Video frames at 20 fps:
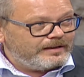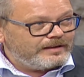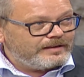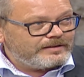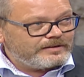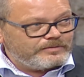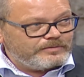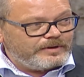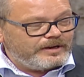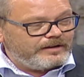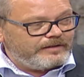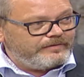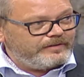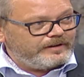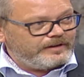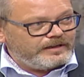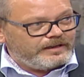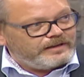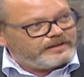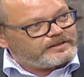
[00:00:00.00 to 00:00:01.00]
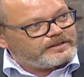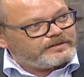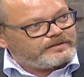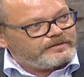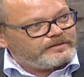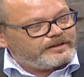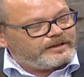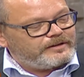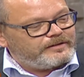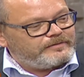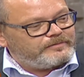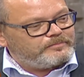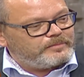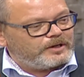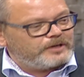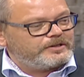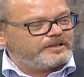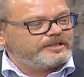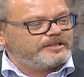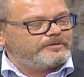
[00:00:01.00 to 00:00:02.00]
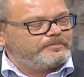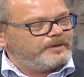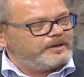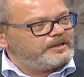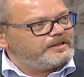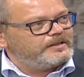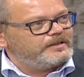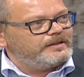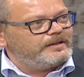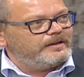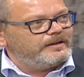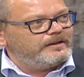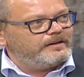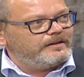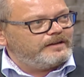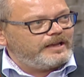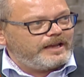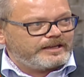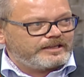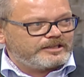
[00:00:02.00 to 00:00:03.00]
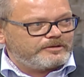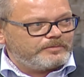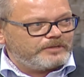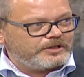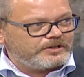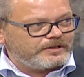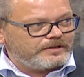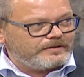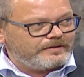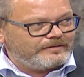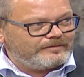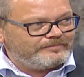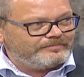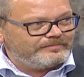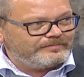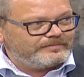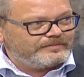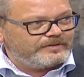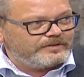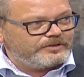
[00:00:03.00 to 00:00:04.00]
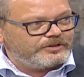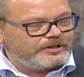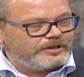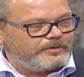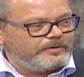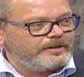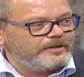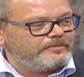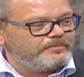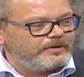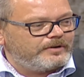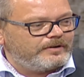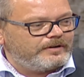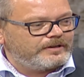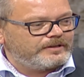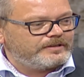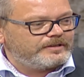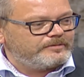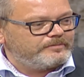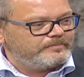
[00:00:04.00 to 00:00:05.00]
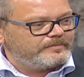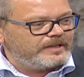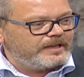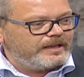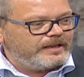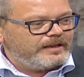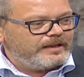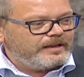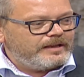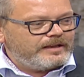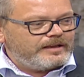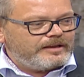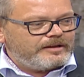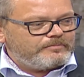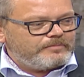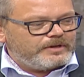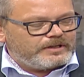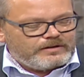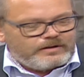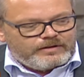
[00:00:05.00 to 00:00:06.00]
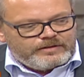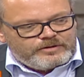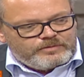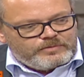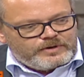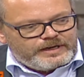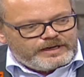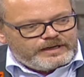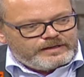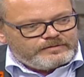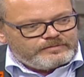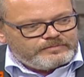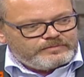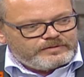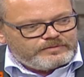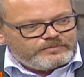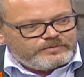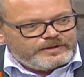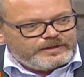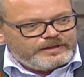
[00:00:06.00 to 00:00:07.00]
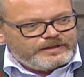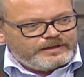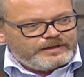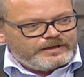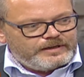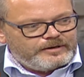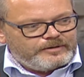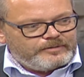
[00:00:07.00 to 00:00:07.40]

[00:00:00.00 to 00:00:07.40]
So we have participated in an exhibition showing the products. But on the way, we